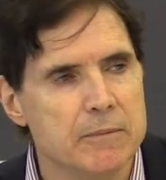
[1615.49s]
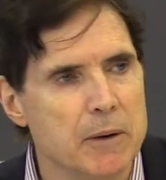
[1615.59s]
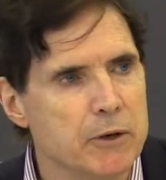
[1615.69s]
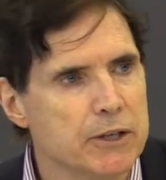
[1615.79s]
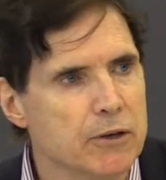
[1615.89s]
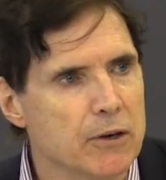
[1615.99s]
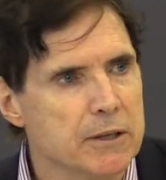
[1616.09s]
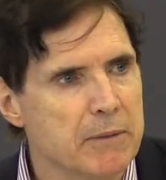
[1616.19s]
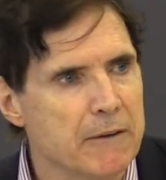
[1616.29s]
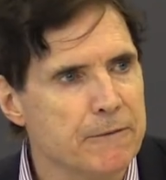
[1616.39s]
Remember, we
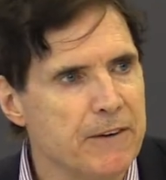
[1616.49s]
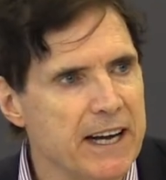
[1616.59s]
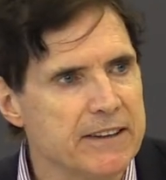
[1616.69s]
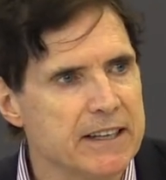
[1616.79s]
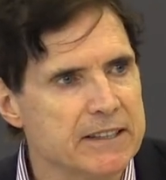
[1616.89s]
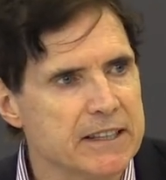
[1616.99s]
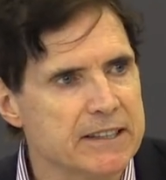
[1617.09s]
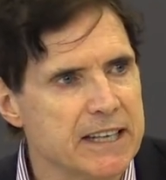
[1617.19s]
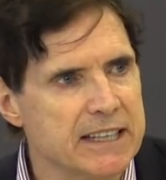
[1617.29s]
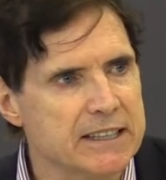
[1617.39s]
talked about faith as
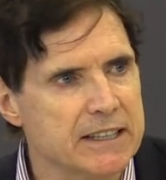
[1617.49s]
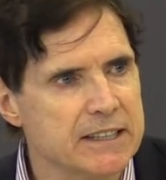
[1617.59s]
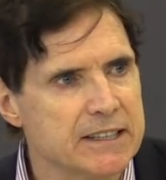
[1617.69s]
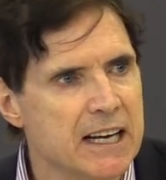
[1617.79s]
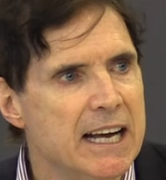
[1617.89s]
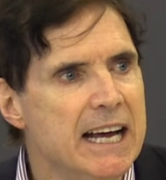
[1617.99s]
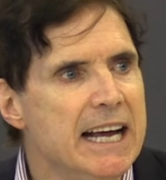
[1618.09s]
assensus?